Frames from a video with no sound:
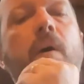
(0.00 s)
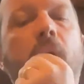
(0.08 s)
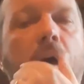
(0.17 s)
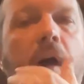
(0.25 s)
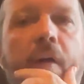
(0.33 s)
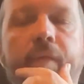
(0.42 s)

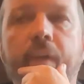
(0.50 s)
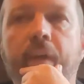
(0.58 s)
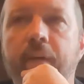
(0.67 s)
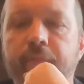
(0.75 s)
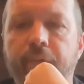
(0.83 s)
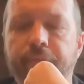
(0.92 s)
I have a
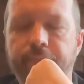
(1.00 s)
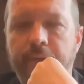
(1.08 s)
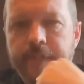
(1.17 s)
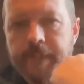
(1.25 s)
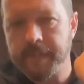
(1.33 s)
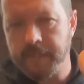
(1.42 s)
kind of a
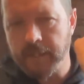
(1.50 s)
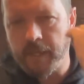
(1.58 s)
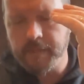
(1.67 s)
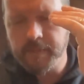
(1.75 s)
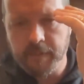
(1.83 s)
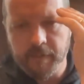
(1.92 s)
fantasy
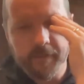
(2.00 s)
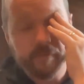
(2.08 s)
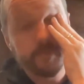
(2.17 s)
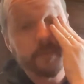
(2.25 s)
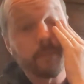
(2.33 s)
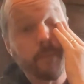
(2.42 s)
idea of
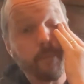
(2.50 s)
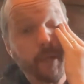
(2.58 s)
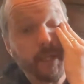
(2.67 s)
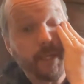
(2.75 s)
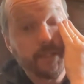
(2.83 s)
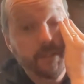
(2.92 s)
some of my
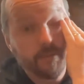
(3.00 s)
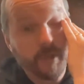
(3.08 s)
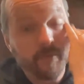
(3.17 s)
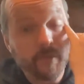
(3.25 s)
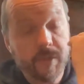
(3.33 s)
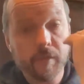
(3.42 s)
Yes the
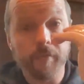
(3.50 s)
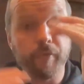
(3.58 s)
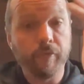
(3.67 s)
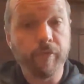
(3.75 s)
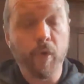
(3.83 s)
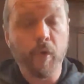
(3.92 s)
Raven stuff
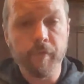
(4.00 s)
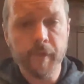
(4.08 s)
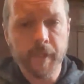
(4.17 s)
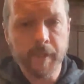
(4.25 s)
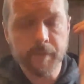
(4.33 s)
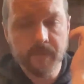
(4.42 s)

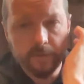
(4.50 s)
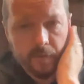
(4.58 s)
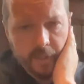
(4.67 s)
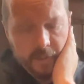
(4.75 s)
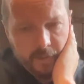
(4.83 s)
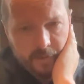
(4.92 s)
evolving into
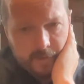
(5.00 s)
like